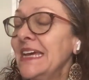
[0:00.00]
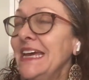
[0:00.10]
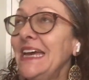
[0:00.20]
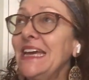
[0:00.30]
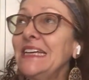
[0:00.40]

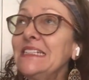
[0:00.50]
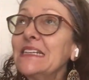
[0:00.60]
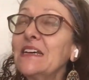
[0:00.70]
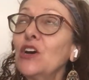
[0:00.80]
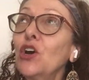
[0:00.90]
And
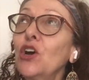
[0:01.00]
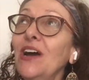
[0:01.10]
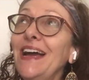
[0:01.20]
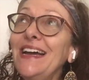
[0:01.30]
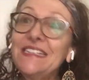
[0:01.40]

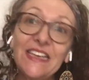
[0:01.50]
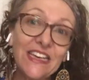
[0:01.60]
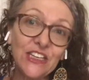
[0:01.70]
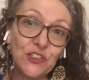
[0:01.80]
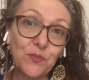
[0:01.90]
as I
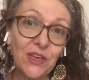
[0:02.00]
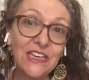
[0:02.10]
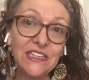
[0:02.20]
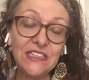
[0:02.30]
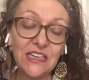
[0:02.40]

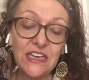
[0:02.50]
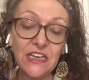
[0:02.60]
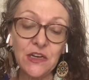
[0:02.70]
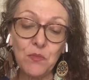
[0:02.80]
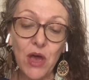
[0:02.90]
explained
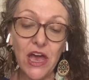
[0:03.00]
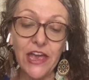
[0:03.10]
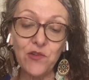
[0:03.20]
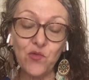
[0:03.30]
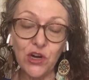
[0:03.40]
in my
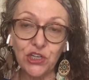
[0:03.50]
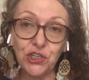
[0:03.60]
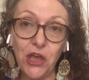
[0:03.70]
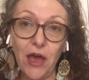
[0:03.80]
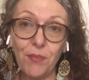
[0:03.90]

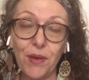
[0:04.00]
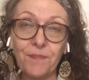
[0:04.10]
workshop,